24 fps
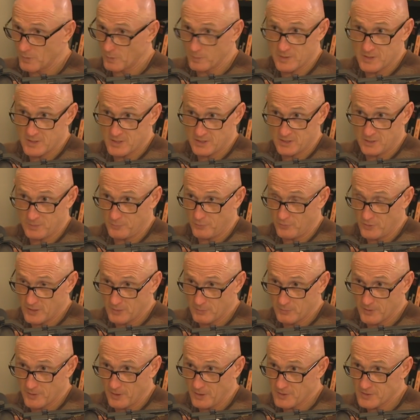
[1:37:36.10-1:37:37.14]
where we're
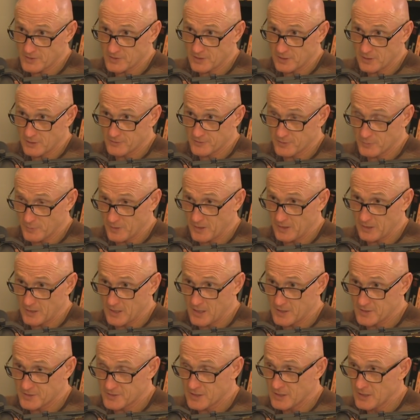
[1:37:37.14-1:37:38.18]
disappointed with ourselves and
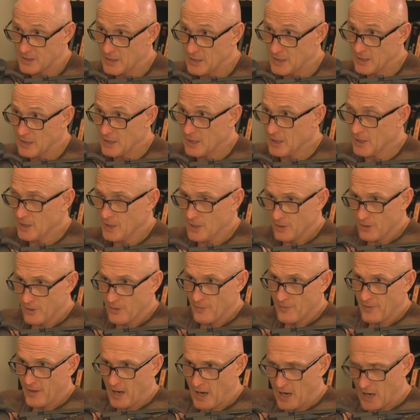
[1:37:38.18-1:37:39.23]
realize
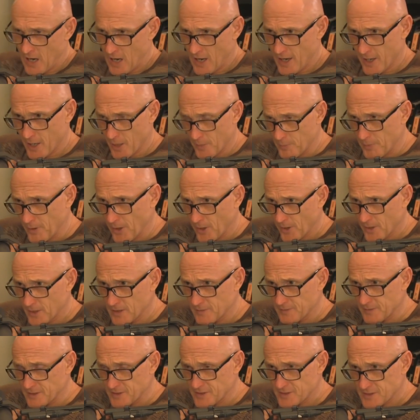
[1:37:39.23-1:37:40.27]
the higher part
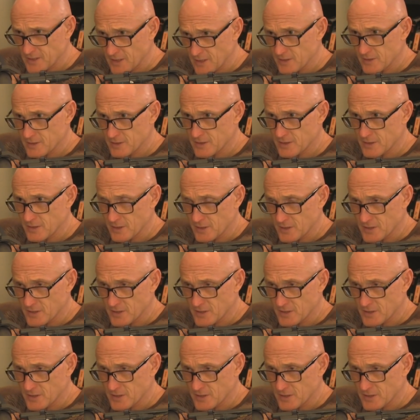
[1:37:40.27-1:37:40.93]
of us, the, the